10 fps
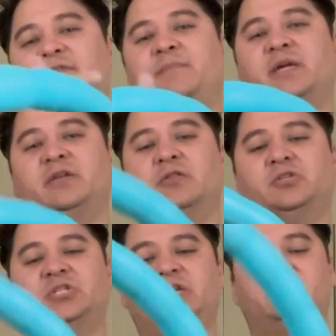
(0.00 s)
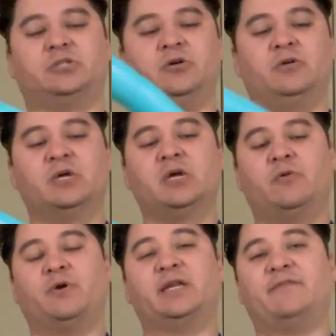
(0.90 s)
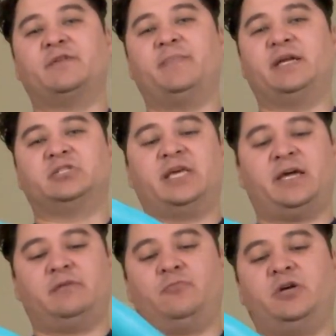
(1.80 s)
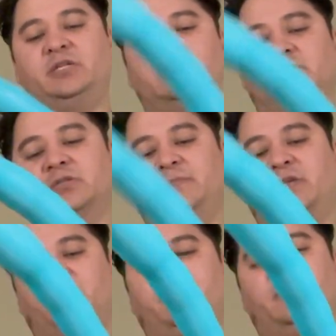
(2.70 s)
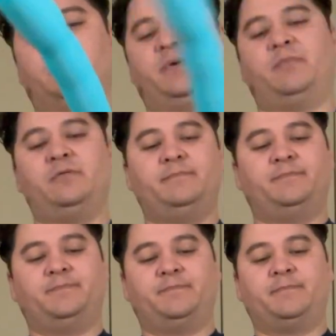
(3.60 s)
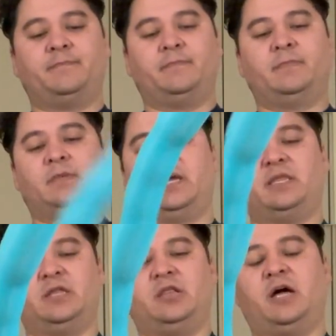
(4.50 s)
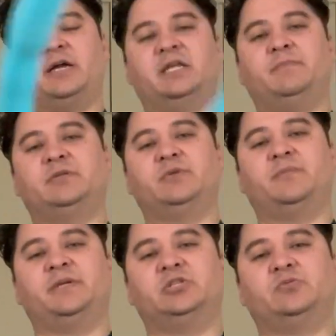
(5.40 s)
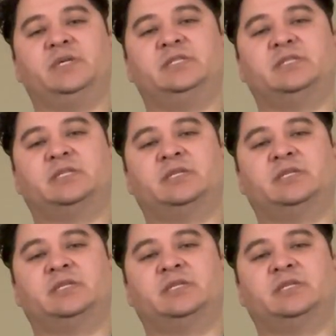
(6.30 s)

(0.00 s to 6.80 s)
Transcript: to make another cheek. So we're gonna have to match that one. So it's gonna be a 3-finger bubble, and then lock it in between the pinch twist.